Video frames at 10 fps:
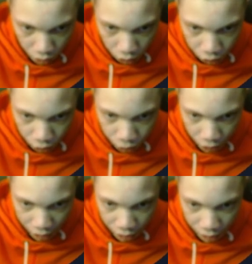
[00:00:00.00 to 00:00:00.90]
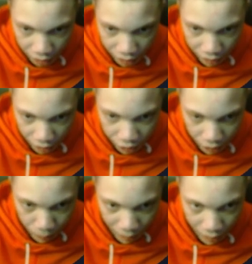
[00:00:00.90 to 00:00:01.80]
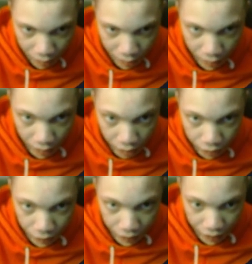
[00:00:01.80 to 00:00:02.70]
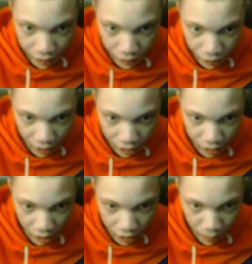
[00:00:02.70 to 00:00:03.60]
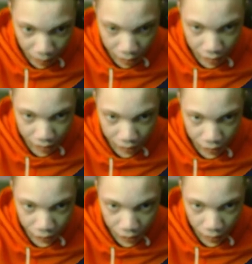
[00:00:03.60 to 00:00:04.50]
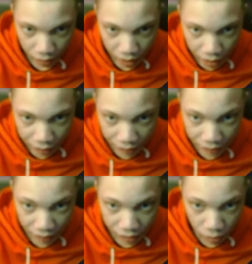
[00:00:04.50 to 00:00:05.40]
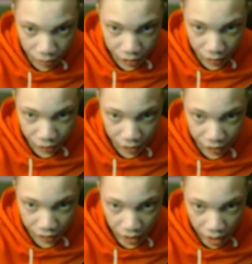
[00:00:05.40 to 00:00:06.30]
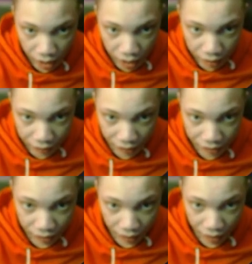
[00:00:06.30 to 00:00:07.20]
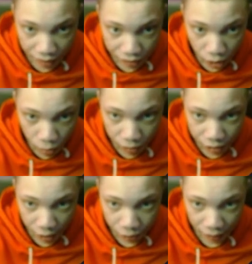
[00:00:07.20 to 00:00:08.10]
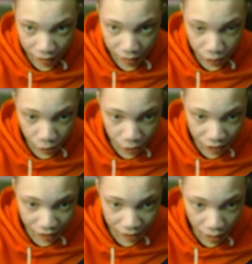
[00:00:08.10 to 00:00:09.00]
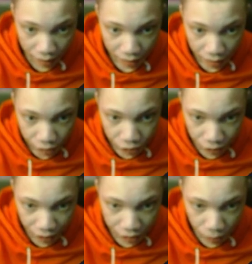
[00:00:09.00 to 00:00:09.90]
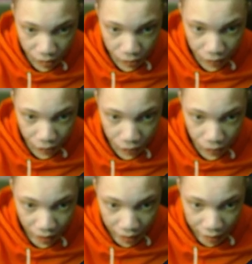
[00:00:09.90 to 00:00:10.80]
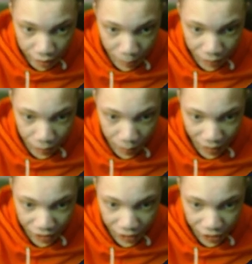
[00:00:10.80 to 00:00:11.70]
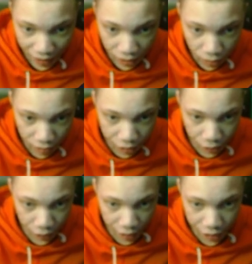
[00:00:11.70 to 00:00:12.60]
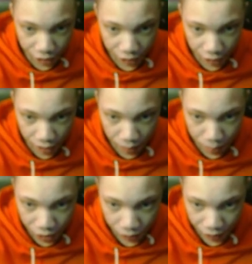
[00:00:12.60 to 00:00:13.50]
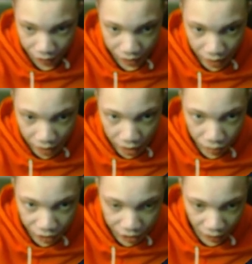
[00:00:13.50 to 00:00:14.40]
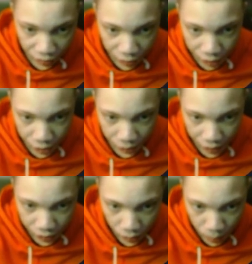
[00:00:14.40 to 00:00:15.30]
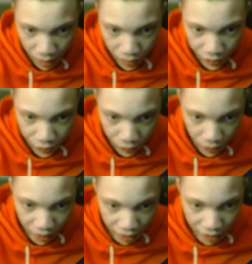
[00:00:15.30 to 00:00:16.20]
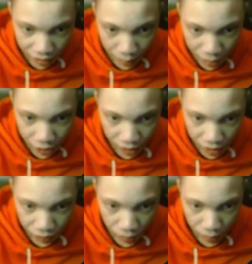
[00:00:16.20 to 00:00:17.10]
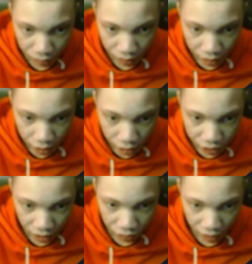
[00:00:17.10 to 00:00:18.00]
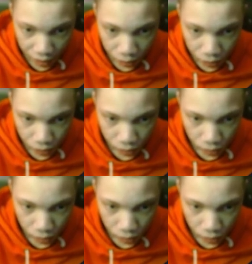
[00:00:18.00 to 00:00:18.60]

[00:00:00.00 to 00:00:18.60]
So treasure is not your competitor. So yeah, so treasure is not your competitor. It says you, so this is oversaturated. This lane is oversaturated. Yours is not. So yeah, so what it's going to do is basically check it over. So your engineering mysteries even safer. So yeah, so what I'm going to have it do is give me transformative safe angles.